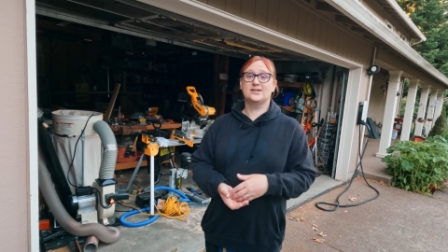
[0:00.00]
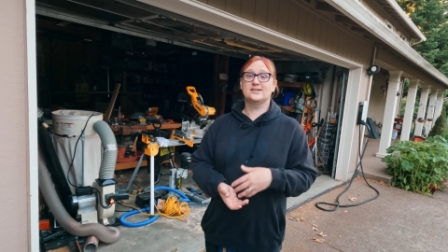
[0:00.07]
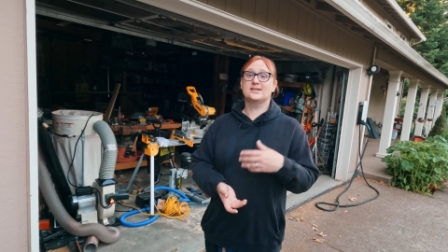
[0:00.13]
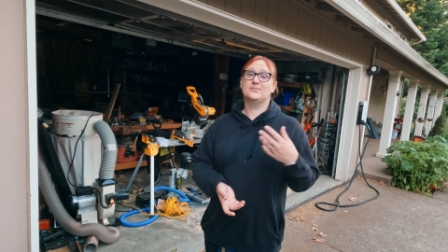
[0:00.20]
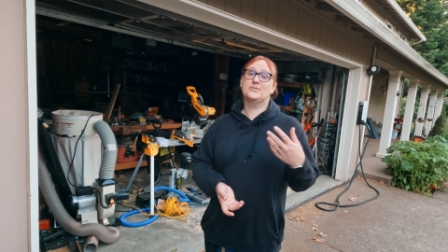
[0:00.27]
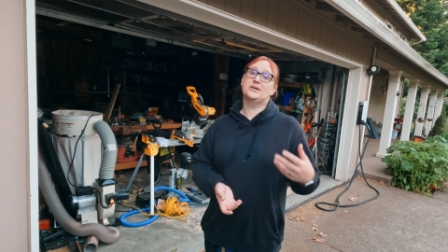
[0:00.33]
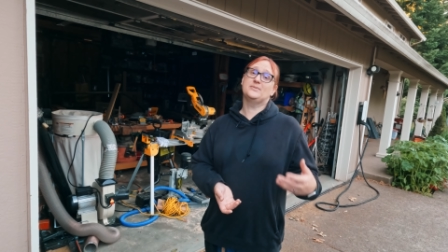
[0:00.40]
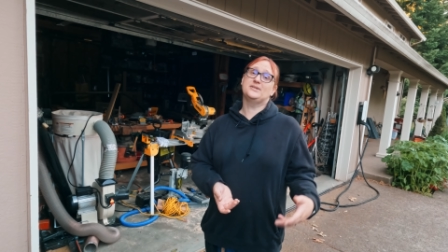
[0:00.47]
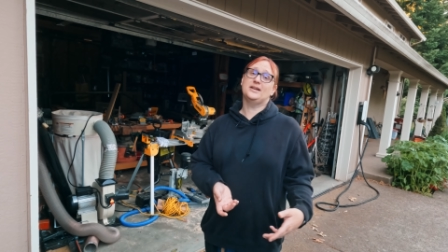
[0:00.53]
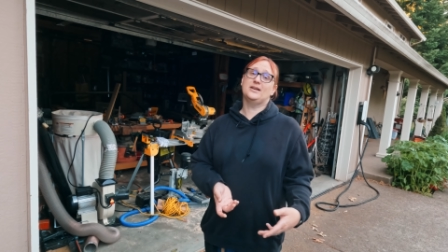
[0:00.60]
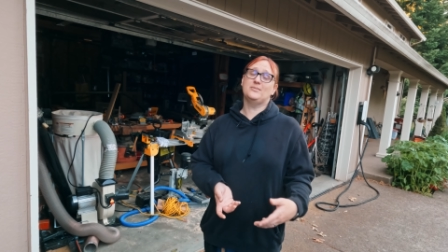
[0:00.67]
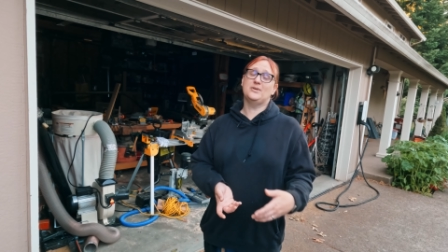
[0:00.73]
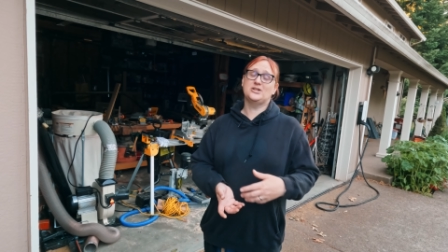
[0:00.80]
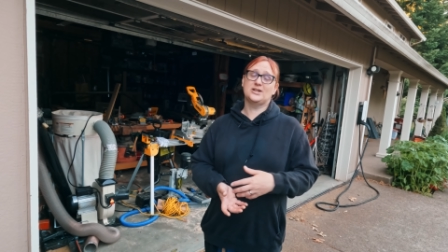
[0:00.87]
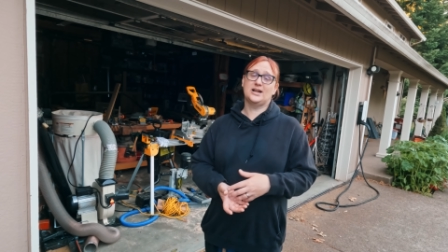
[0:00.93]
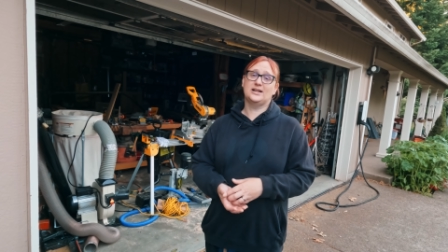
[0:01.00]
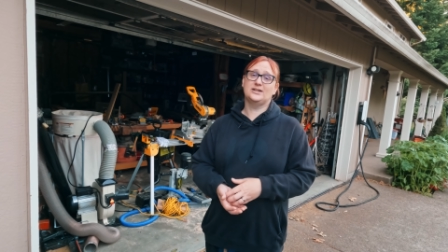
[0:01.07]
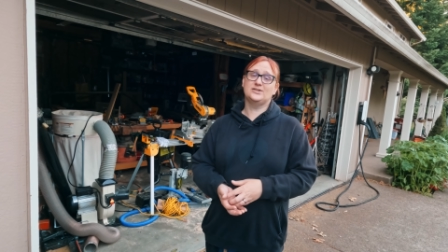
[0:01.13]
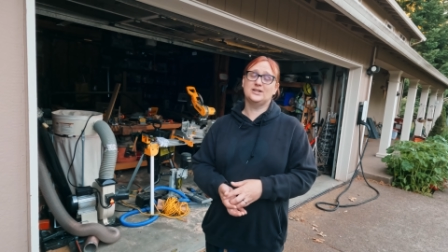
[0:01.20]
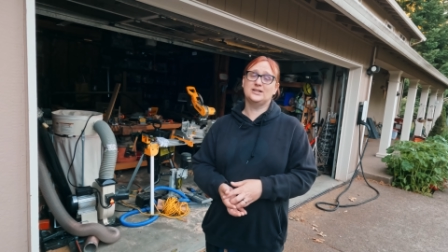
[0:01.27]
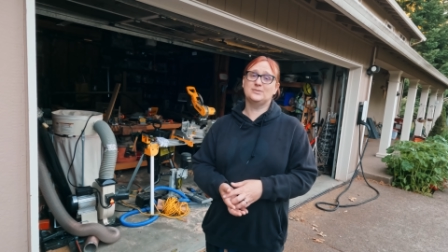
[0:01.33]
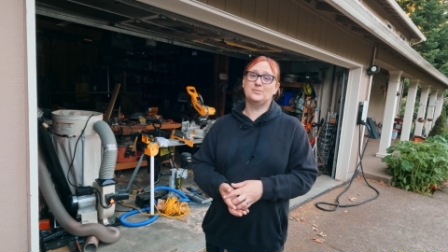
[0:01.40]
and sometimes it can be
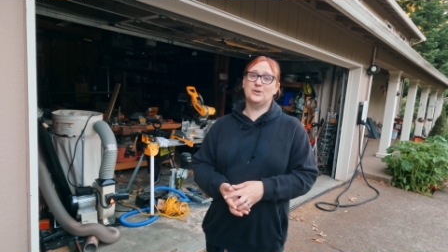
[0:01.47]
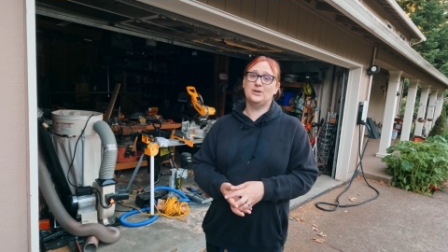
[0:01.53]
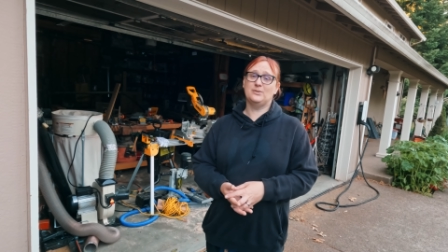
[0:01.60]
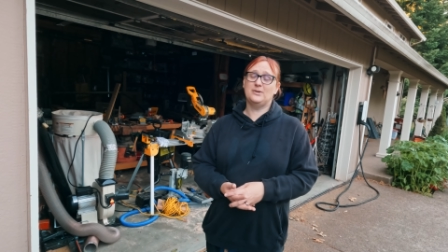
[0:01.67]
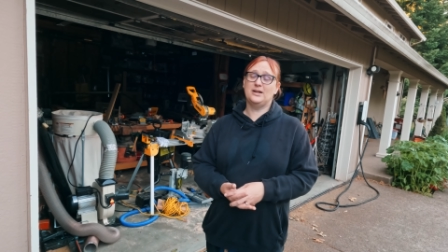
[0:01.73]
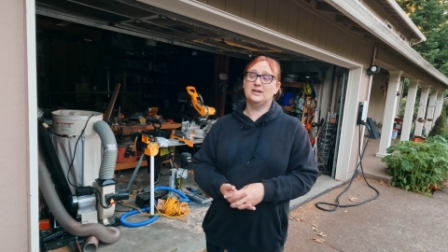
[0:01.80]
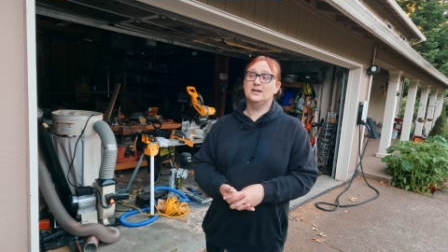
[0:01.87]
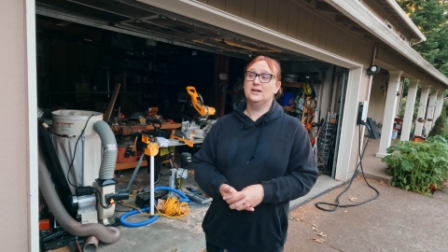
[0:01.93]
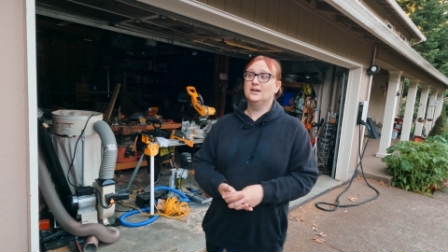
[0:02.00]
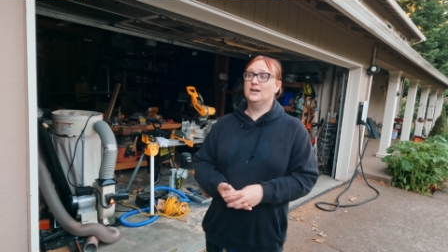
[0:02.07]
challenging to put them in.